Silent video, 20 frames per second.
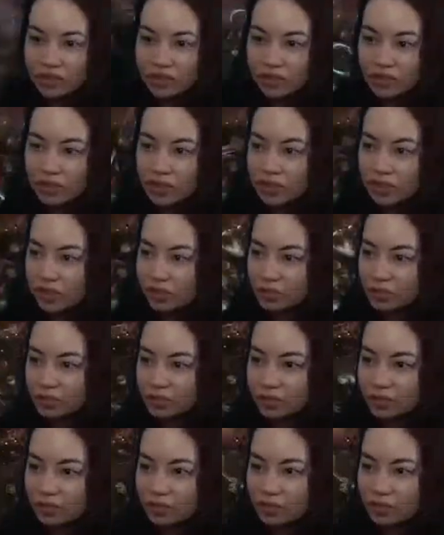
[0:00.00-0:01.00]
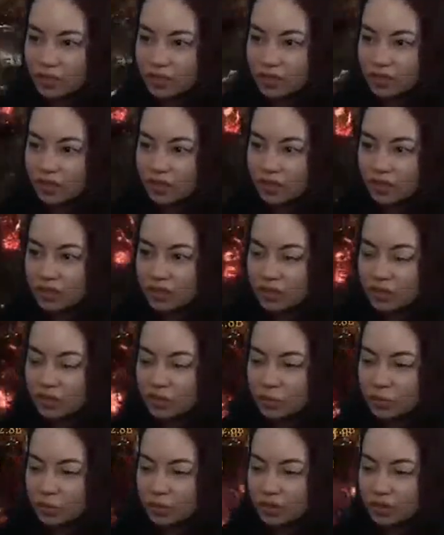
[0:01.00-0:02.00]
Next up, here's
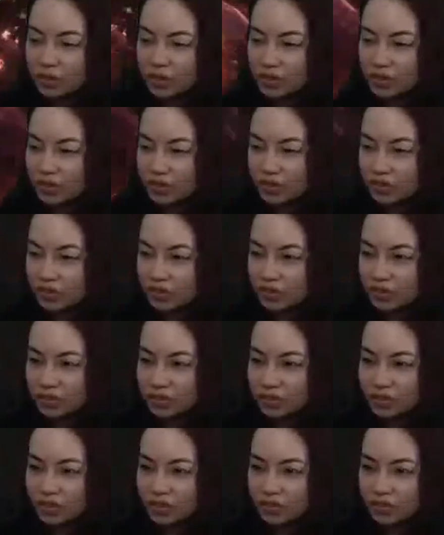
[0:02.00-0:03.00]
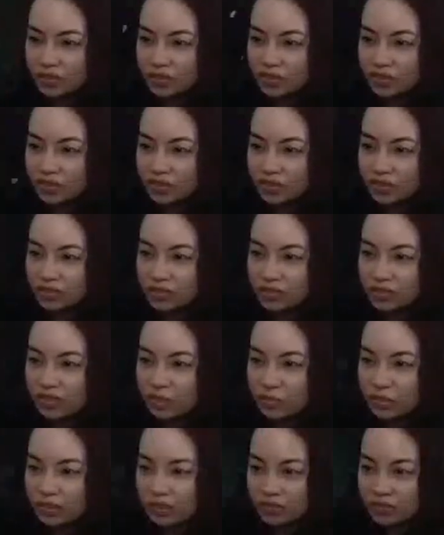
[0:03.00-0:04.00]
Triple Elite.
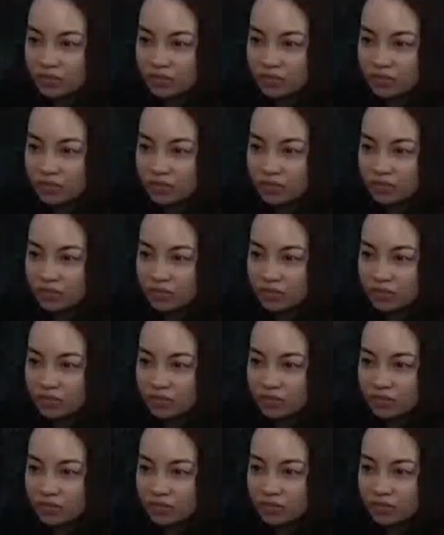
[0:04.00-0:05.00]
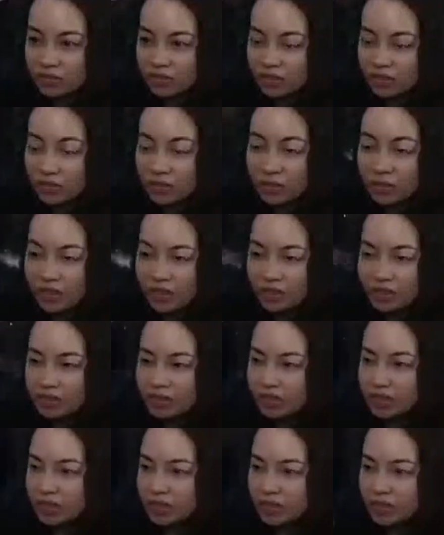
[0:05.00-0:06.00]
Maybe. And 3
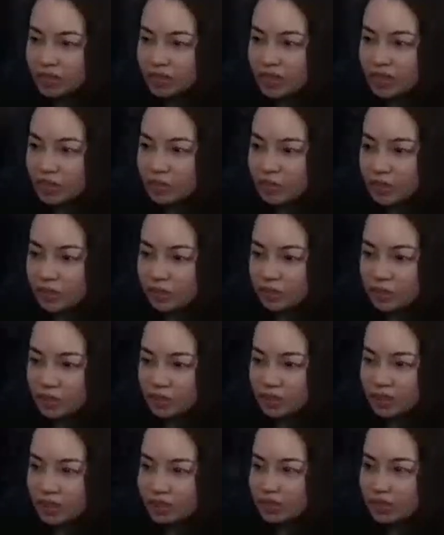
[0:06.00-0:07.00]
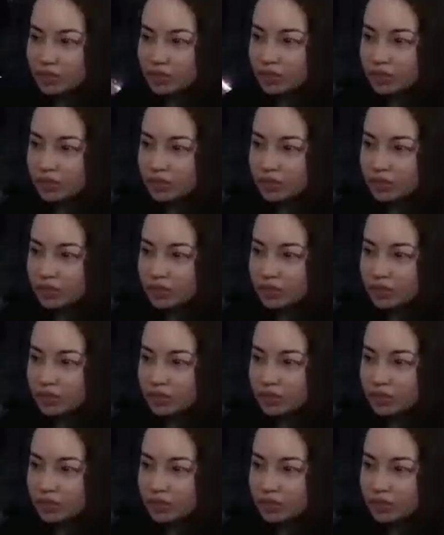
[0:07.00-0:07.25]
elites, same energy.